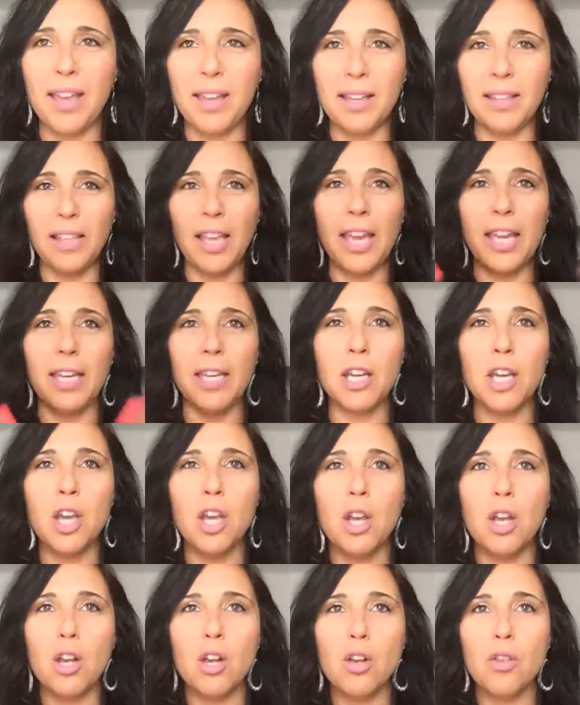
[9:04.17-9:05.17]
like,
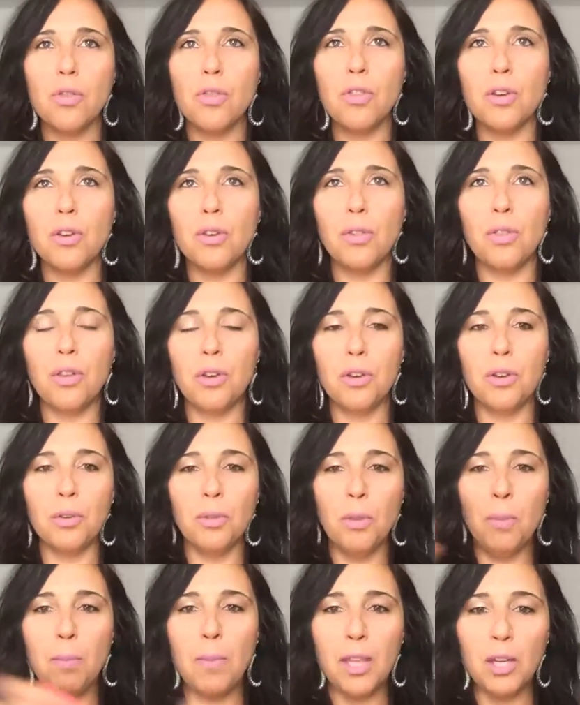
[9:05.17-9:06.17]
the
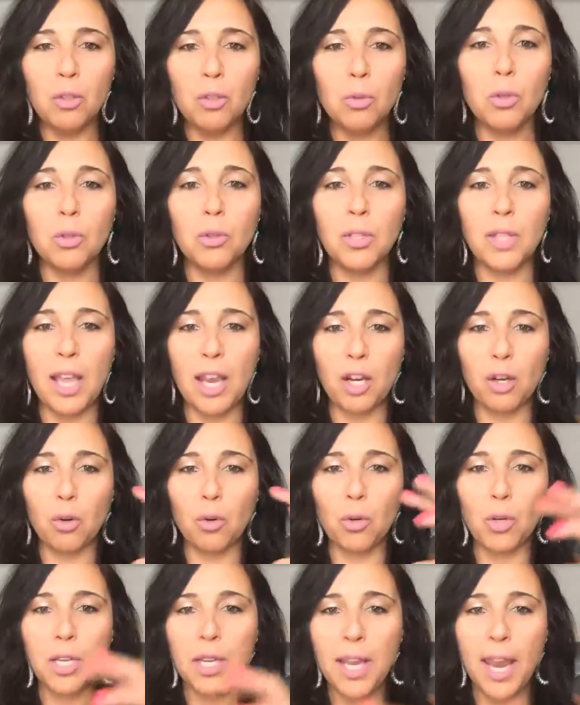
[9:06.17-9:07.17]
minerals that
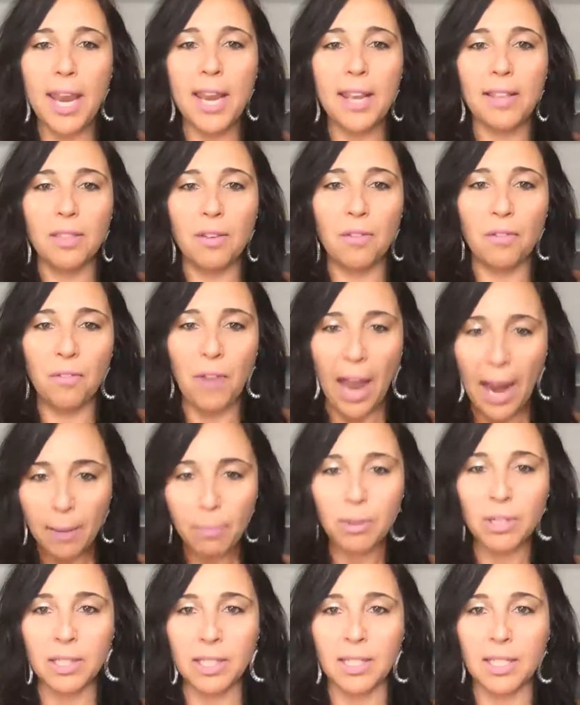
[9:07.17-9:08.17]
create the
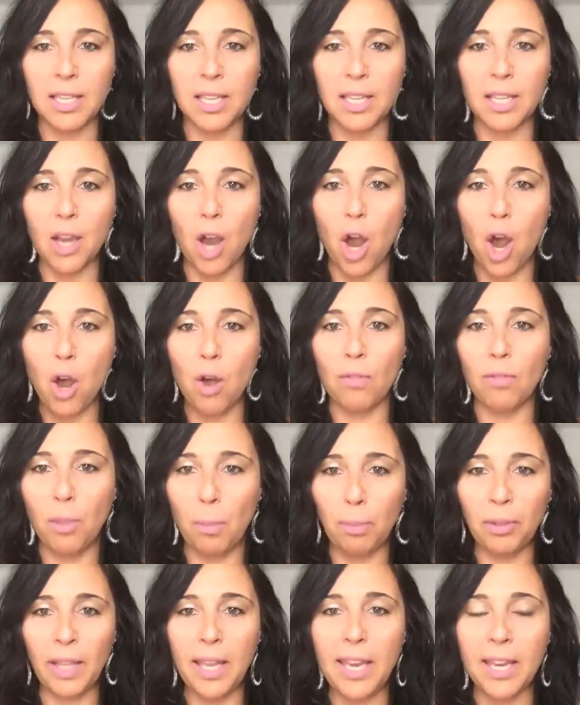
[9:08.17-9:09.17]
vibrancy of the
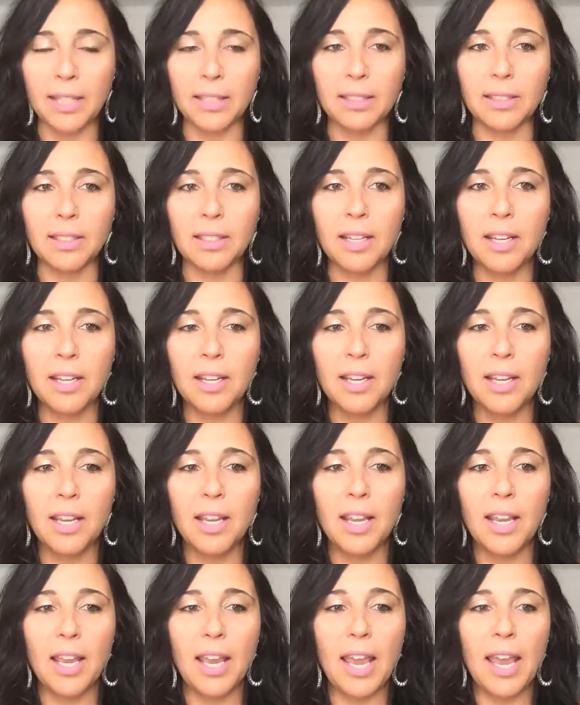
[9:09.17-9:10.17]
plant.
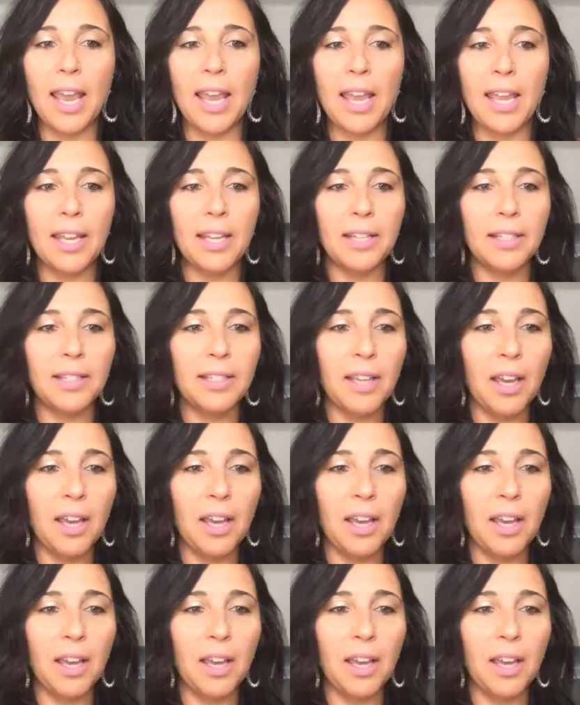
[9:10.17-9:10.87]
And